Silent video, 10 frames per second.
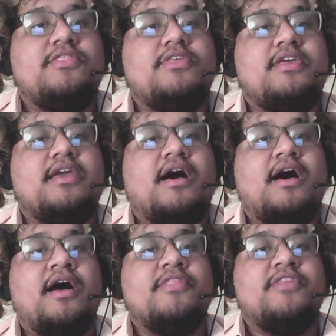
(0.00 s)
the
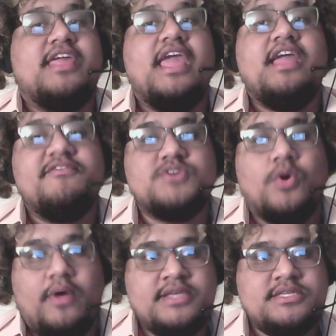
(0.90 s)
King of
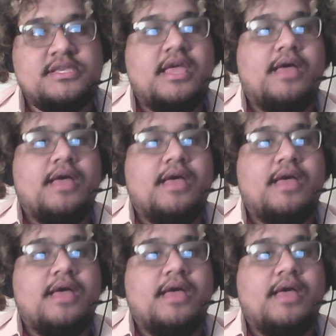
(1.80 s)
Toys,